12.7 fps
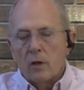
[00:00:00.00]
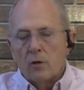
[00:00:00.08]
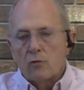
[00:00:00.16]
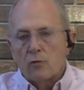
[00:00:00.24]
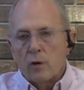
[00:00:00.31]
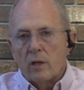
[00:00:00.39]

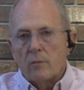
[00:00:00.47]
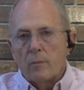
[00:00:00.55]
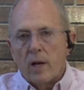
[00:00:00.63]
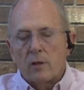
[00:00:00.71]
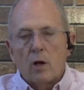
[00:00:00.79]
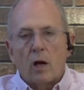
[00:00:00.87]
trained
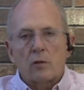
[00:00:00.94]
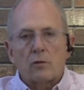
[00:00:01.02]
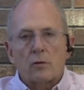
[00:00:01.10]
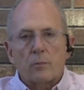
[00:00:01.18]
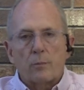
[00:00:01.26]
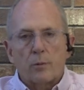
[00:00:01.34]
by
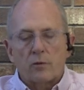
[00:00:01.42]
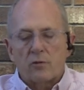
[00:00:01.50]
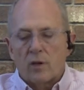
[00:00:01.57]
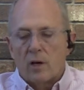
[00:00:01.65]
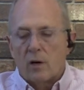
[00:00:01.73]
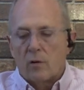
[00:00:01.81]
Dr.
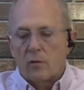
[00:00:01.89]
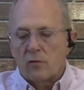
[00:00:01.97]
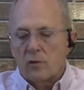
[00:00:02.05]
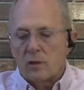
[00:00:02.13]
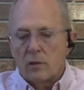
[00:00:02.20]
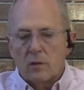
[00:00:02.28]
Purcells
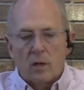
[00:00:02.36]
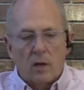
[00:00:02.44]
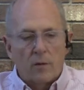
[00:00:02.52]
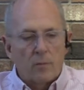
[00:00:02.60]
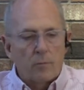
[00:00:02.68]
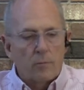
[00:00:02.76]
in
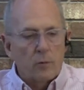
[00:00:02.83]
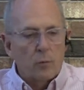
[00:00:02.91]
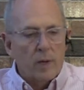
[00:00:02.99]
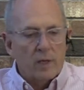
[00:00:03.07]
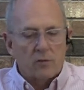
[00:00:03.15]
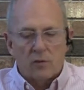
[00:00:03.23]
New
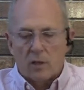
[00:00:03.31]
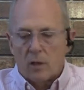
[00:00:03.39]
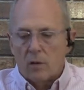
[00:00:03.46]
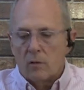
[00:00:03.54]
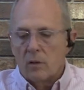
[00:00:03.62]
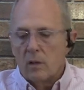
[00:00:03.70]

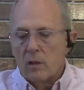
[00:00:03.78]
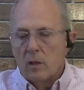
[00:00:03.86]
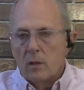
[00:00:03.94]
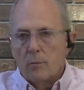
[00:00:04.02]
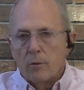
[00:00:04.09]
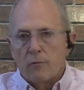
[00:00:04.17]
Mexico
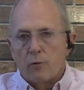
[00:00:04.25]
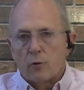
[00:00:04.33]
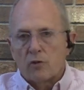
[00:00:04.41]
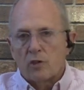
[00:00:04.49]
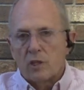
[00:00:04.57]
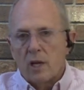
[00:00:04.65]
before
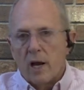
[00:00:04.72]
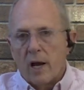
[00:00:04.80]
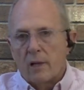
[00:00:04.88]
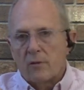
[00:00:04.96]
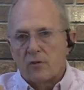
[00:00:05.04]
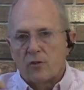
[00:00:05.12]
she
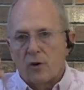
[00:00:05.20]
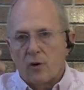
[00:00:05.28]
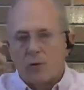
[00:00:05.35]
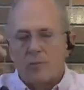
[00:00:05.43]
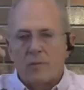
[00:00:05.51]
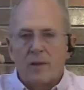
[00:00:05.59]
died.
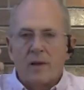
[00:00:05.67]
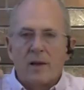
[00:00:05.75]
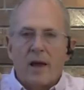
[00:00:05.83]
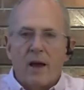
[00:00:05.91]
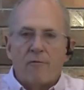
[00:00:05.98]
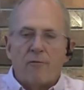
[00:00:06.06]
So
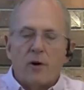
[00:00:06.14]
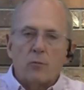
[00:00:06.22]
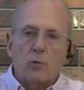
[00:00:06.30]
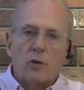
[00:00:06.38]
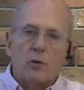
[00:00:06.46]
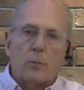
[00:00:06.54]
have fun
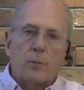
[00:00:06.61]
with your